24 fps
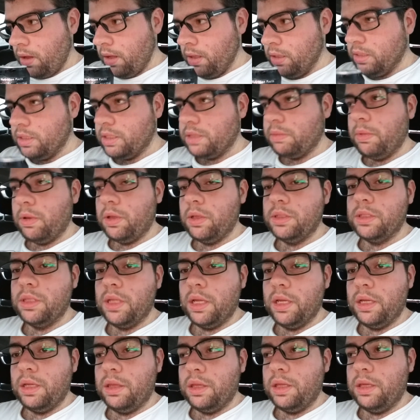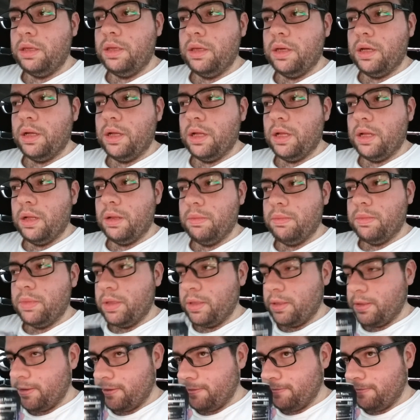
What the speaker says: It smells like the